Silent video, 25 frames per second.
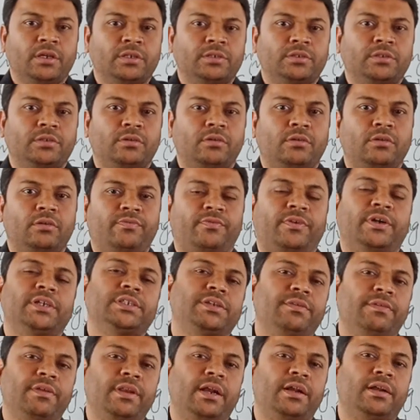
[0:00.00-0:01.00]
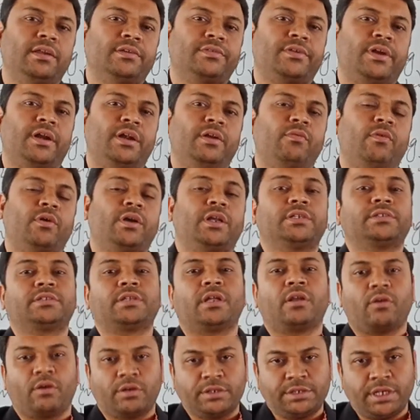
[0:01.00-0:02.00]
So first we'll understand what is the
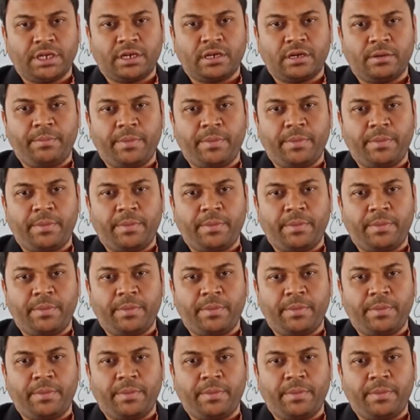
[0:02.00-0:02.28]
logic